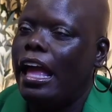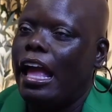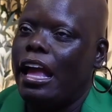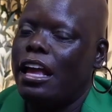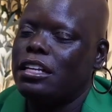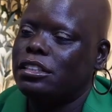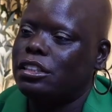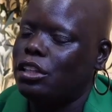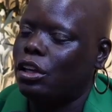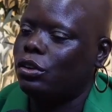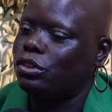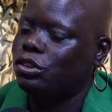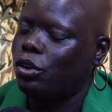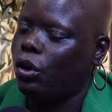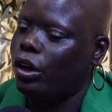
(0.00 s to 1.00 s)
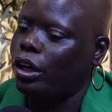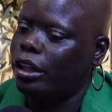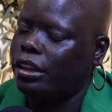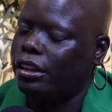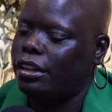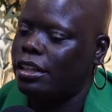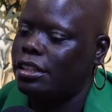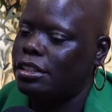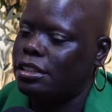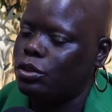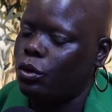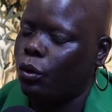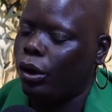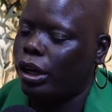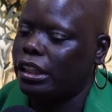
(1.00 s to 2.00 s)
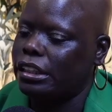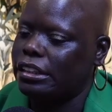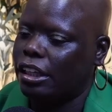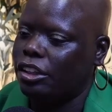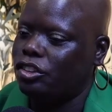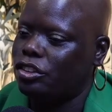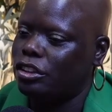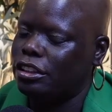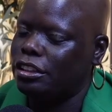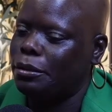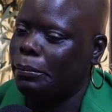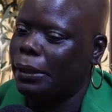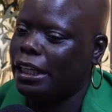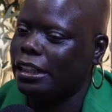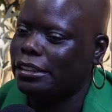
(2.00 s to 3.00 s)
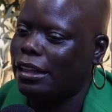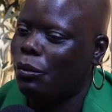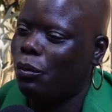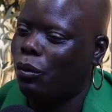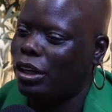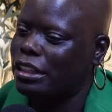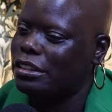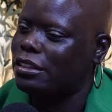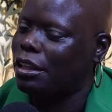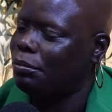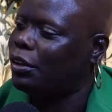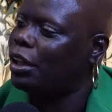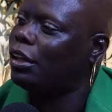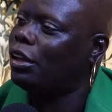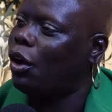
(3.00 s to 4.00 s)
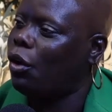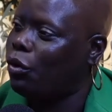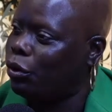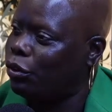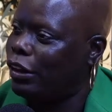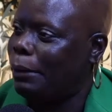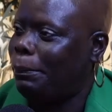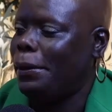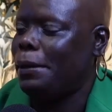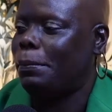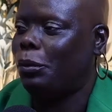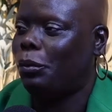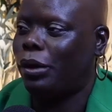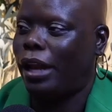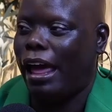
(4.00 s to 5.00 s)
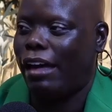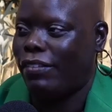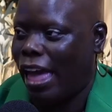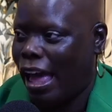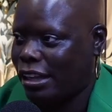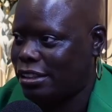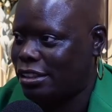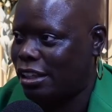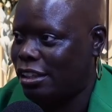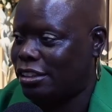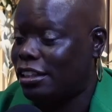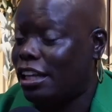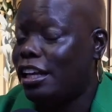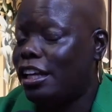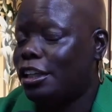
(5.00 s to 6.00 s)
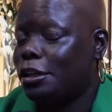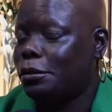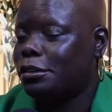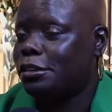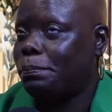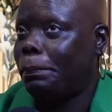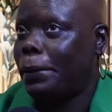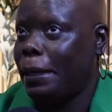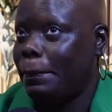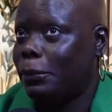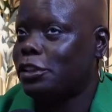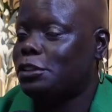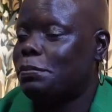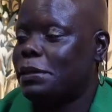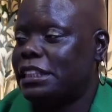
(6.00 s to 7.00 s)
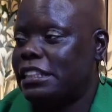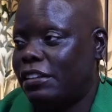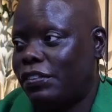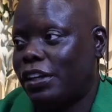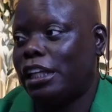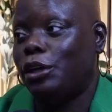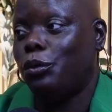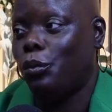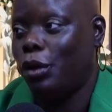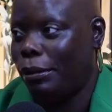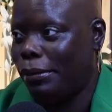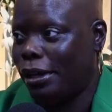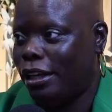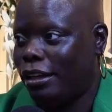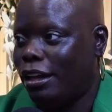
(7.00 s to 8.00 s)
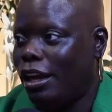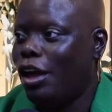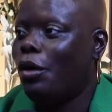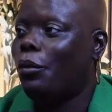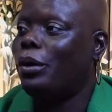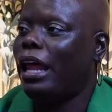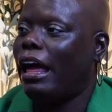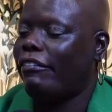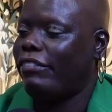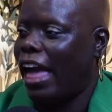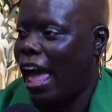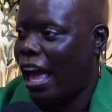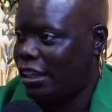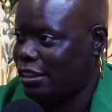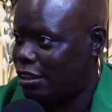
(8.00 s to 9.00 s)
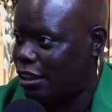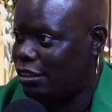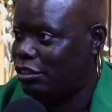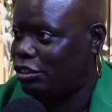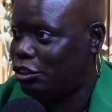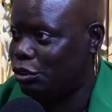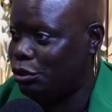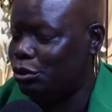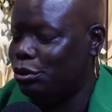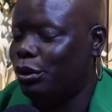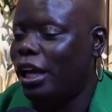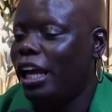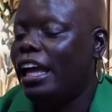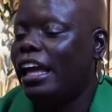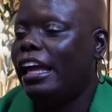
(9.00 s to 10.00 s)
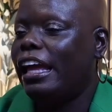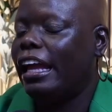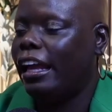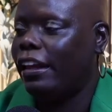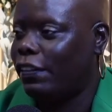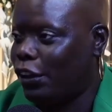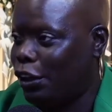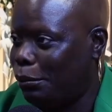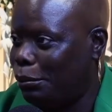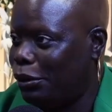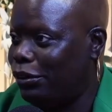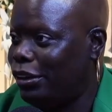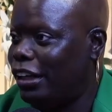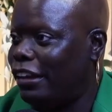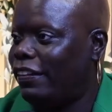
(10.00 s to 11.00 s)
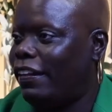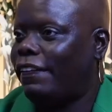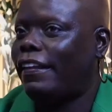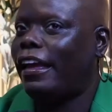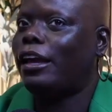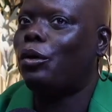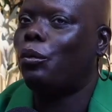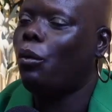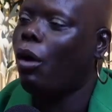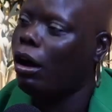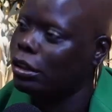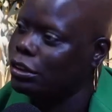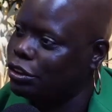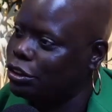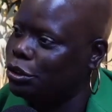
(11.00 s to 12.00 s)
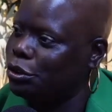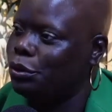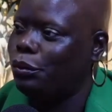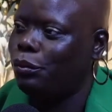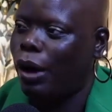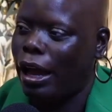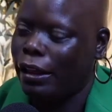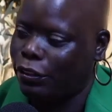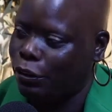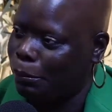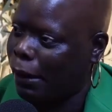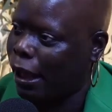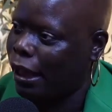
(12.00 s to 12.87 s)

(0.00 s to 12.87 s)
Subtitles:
And so started this organization because I wanted something local that people would have access, people specifically women would have access to in the community that they can walk to, ride their bike